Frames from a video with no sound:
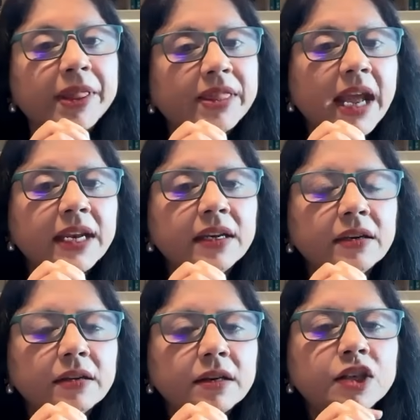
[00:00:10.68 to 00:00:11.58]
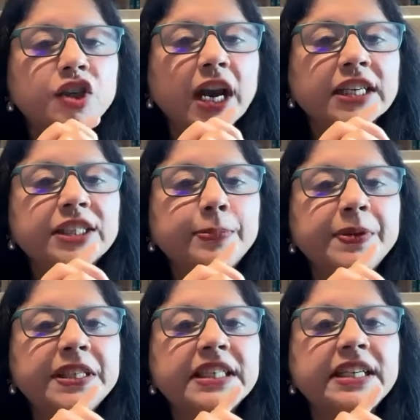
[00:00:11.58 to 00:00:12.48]
but then
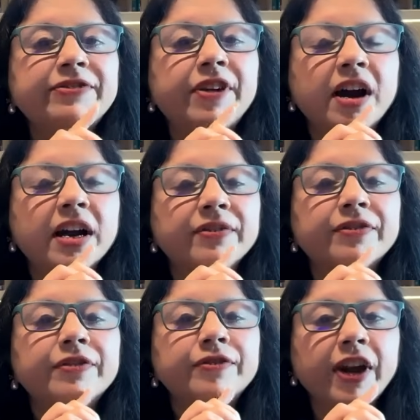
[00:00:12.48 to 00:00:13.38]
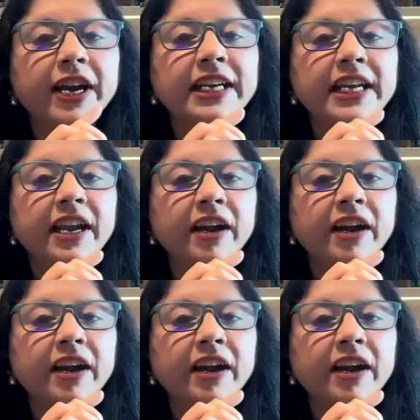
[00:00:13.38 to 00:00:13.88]
ChatGPT-5 finally